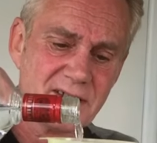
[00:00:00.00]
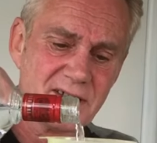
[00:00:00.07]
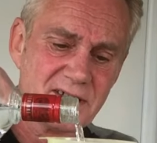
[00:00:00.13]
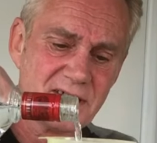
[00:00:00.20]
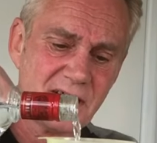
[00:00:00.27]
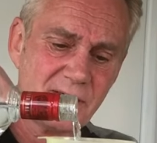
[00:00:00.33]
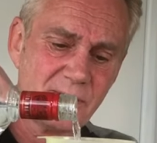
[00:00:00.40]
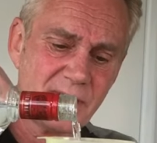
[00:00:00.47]
Yeah,
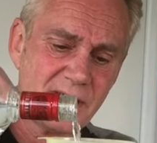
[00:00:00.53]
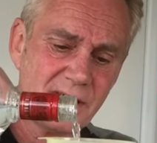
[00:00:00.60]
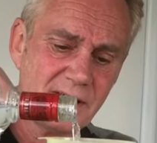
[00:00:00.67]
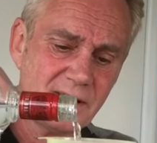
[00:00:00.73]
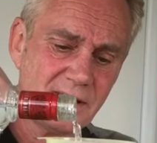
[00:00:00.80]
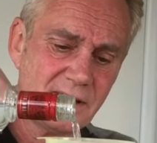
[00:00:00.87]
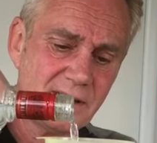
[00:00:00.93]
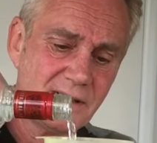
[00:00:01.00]
distillery.
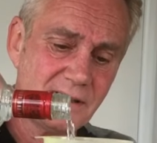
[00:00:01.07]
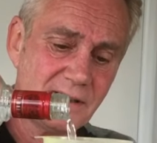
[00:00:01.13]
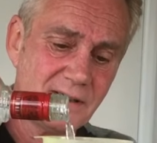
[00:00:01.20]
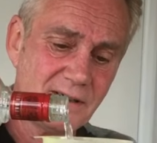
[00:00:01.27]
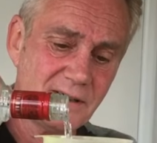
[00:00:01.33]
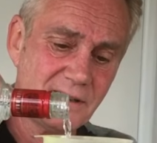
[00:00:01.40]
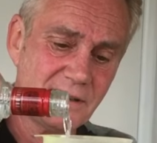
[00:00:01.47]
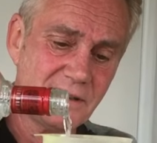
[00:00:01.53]

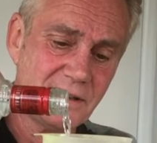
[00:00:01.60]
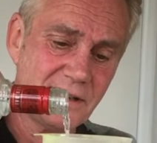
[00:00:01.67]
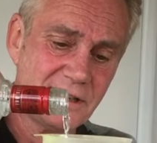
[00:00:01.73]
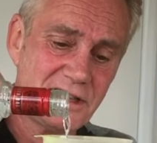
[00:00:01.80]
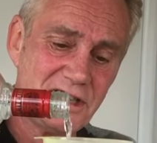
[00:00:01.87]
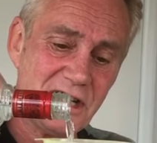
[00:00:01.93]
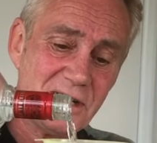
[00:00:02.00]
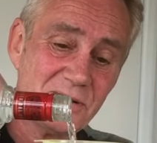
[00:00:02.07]
A
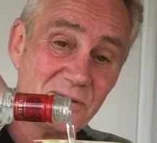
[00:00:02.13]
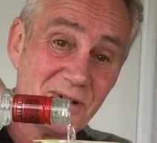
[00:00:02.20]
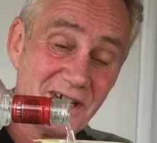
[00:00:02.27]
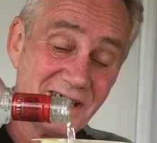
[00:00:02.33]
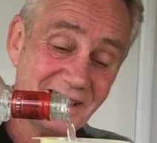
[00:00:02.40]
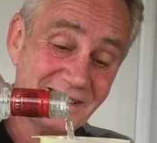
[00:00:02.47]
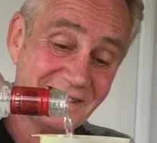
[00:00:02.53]
ginnery.